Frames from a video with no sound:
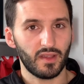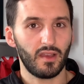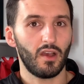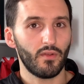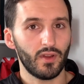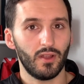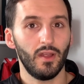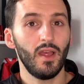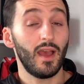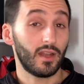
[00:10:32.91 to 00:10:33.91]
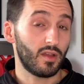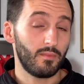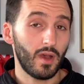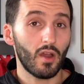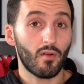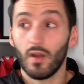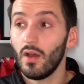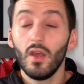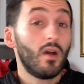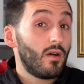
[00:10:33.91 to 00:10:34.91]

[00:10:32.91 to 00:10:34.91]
Zakaria, and Kamara,